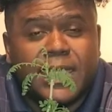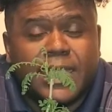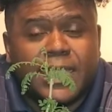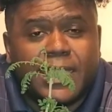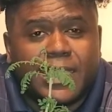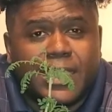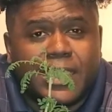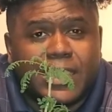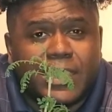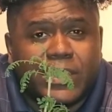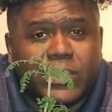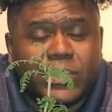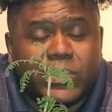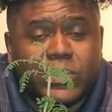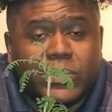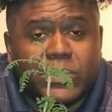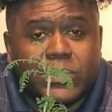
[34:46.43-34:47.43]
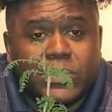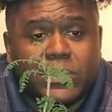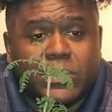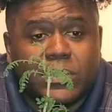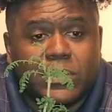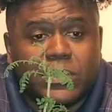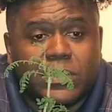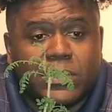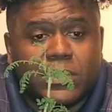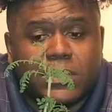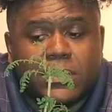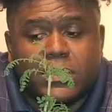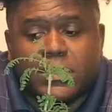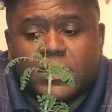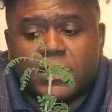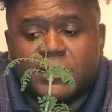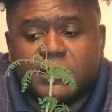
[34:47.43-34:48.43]
and use it on
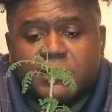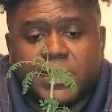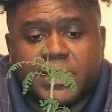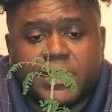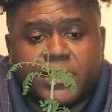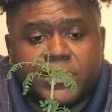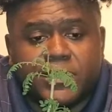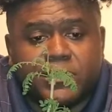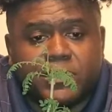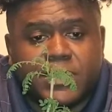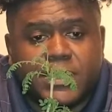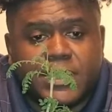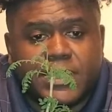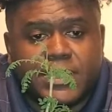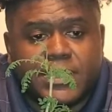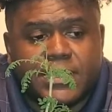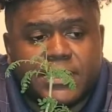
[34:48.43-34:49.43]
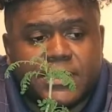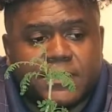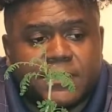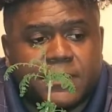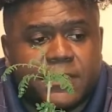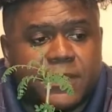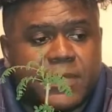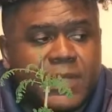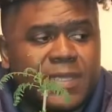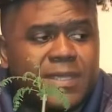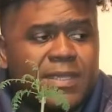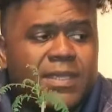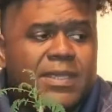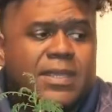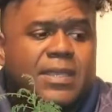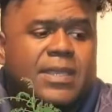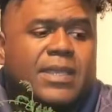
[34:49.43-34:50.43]
some of my other plants.
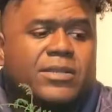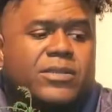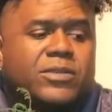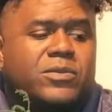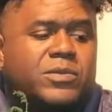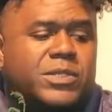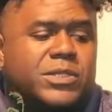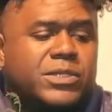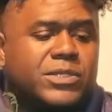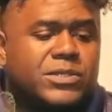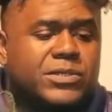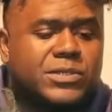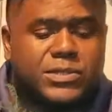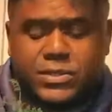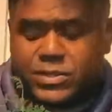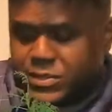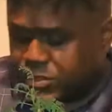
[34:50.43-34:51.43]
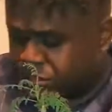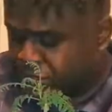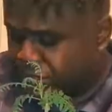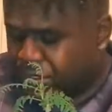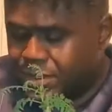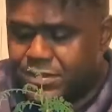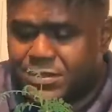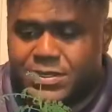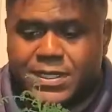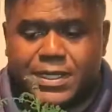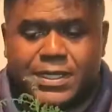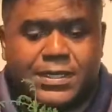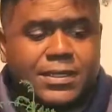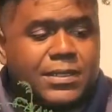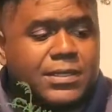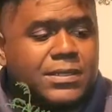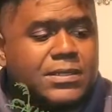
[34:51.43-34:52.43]
I don't want to use it on starts
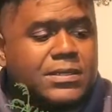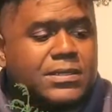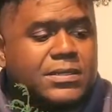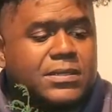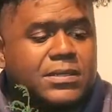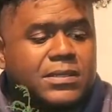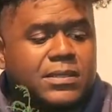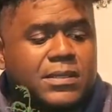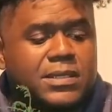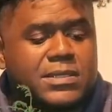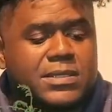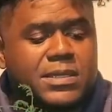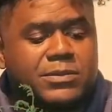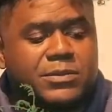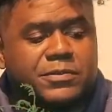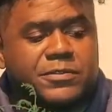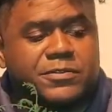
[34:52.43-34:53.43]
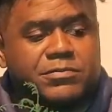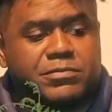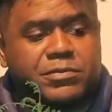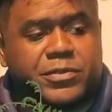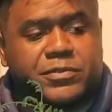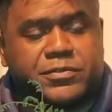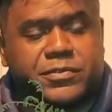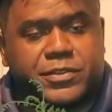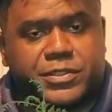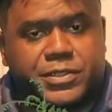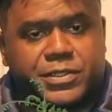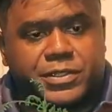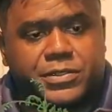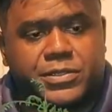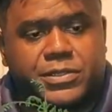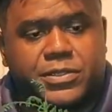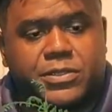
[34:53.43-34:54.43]
like this because I prefer to
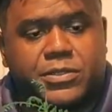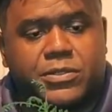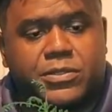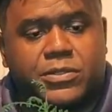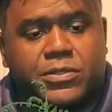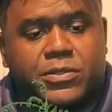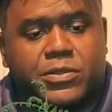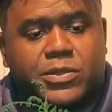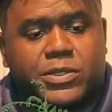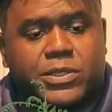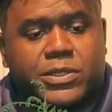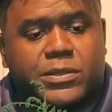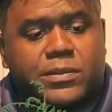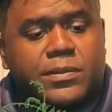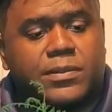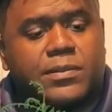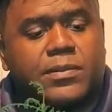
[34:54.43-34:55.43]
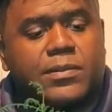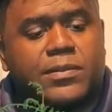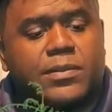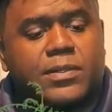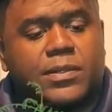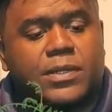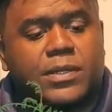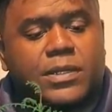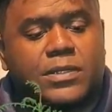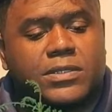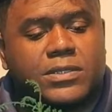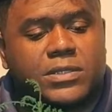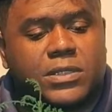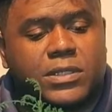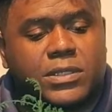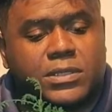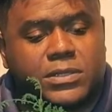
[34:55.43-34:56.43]
use the coco coir on
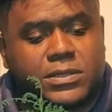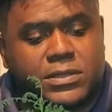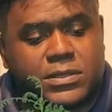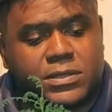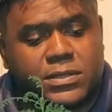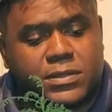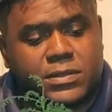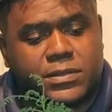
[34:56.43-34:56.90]
starts.